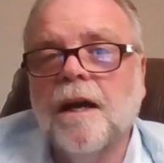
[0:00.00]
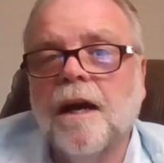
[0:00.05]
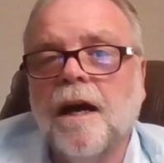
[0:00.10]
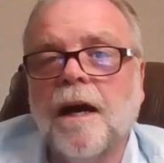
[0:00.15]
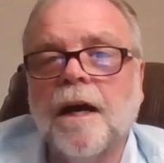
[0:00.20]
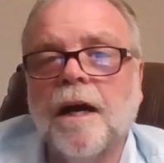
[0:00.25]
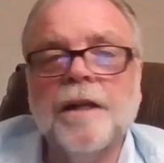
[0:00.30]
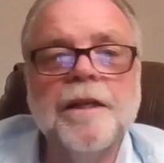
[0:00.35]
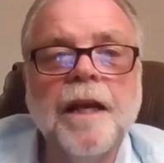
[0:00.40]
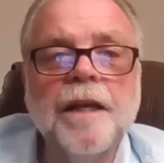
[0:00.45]

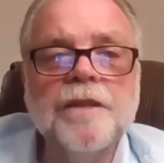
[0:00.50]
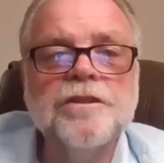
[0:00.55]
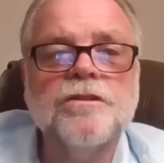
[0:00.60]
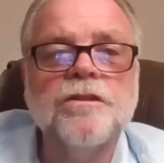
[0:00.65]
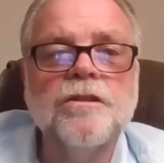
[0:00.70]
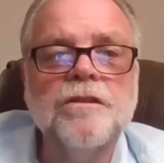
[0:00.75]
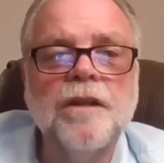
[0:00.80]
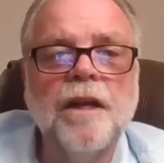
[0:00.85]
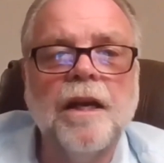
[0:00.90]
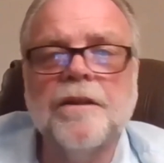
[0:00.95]

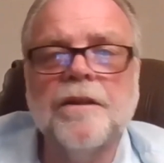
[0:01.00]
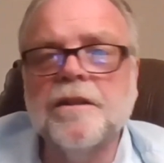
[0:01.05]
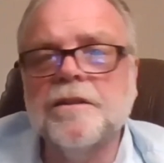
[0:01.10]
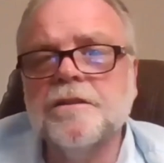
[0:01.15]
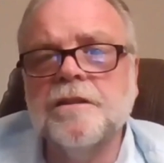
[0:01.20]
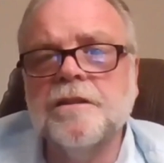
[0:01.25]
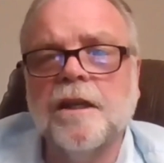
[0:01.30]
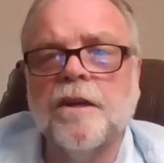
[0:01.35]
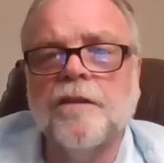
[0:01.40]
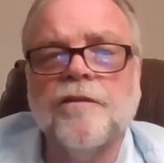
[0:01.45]
Yesterday, the
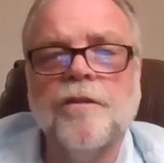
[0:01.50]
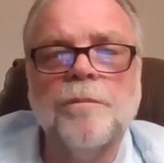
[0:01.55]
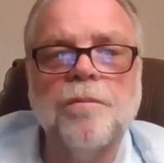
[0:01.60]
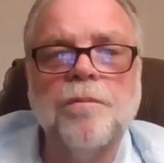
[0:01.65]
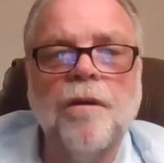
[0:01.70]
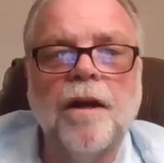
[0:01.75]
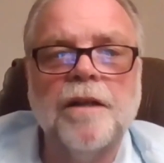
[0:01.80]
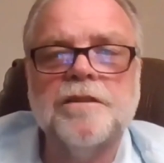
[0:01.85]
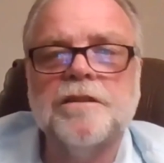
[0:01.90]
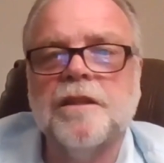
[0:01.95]
Center for
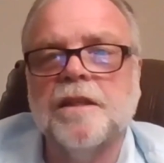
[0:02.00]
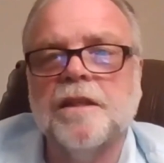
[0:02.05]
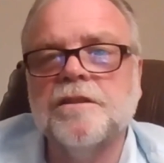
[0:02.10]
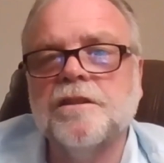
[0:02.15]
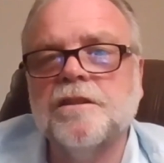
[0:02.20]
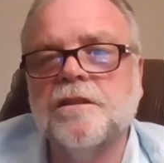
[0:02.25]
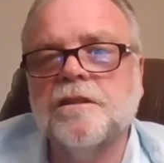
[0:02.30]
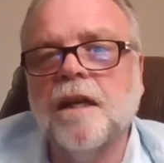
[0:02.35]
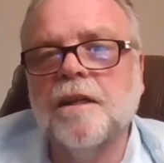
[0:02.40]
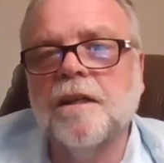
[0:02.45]
Process
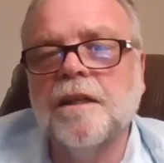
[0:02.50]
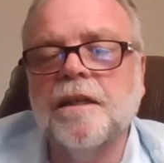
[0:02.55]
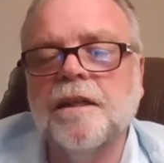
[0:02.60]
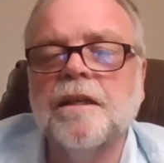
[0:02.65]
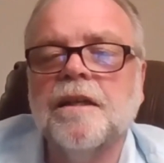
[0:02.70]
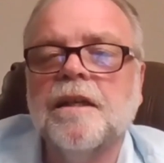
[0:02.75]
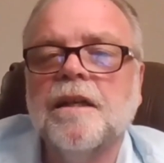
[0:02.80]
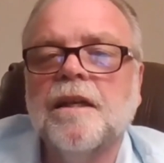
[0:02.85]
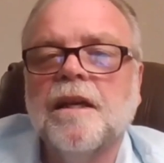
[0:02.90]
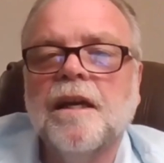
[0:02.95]

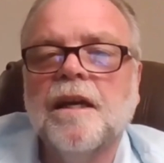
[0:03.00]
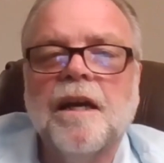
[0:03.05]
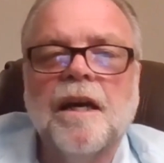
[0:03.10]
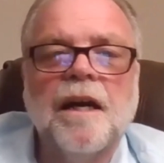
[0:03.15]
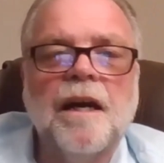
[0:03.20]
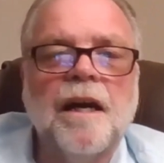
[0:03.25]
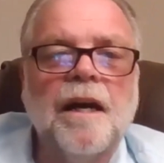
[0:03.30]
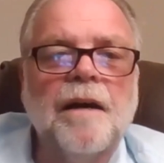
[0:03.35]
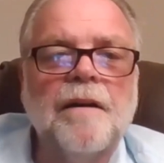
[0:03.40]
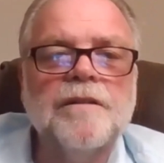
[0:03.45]
Study
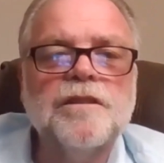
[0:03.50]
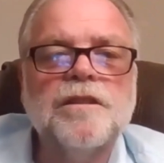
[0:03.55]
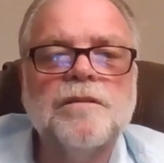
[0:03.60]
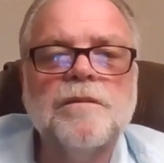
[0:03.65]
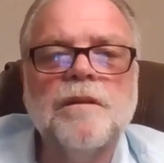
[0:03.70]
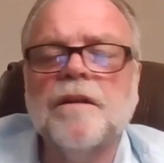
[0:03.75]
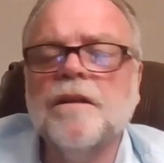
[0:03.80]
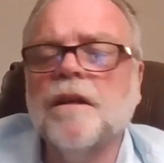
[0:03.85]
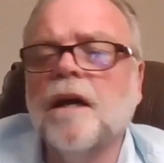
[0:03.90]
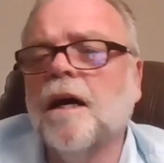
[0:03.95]

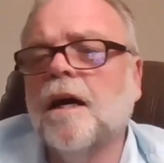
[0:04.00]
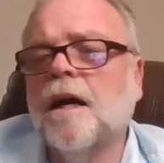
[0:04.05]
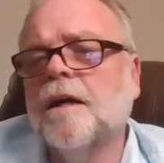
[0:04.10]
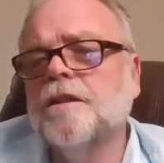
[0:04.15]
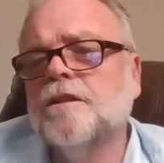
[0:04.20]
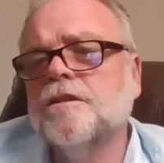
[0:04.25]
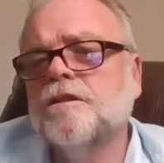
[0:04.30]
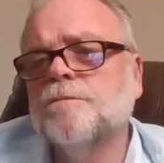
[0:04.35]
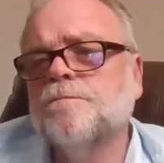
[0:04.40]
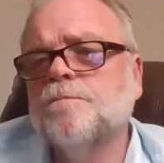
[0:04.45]

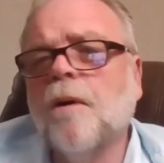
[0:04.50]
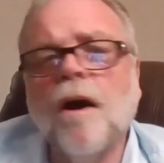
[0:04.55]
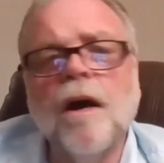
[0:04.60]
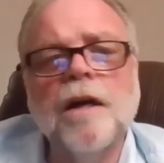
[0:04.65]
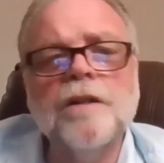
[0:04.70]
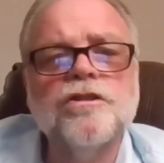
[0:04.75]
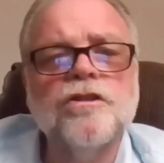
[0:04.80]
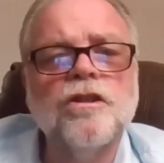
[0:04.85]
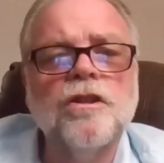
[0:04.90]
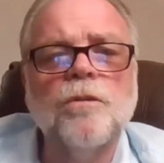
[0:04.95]

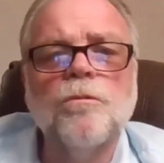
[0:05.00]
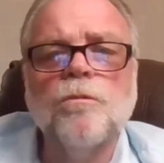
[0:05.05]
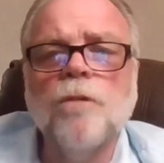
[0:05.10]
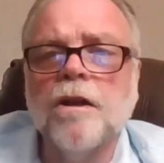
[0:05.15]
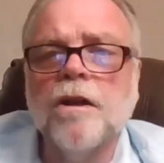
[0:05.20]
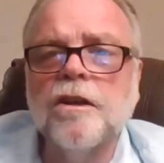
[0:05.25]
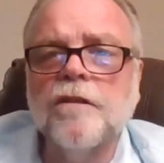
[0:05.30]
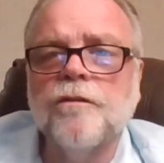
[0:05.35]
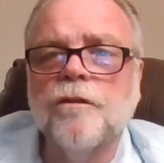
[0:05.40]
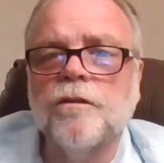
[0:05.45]
sponsored a
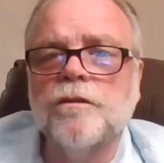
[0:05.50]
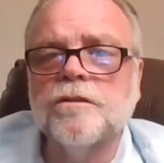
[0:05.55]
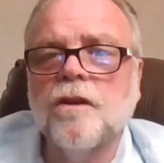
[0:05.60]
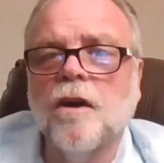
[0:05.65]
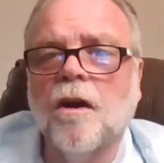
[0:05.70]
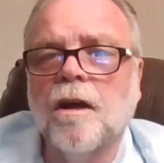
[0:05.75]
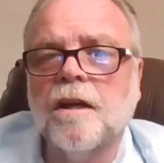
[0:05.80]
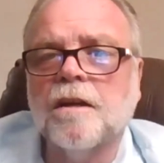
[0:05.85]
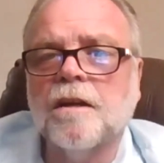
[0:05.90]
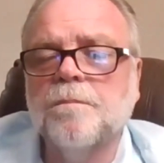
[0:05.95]
wonderful
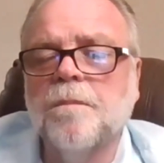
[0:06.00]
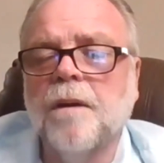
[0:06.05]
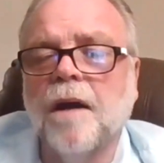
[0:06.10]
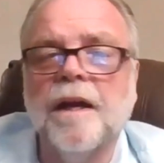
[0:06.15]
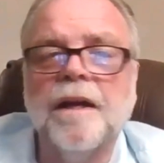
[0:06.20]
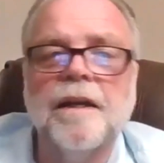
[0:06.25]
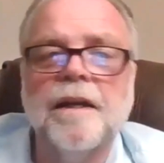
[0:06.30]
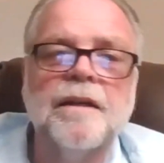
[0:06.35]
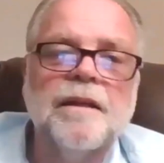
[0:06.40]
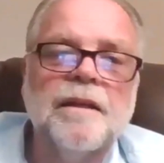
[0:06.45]
talk
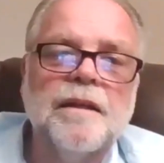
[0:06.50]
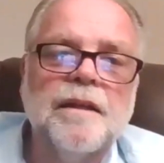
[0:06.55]
by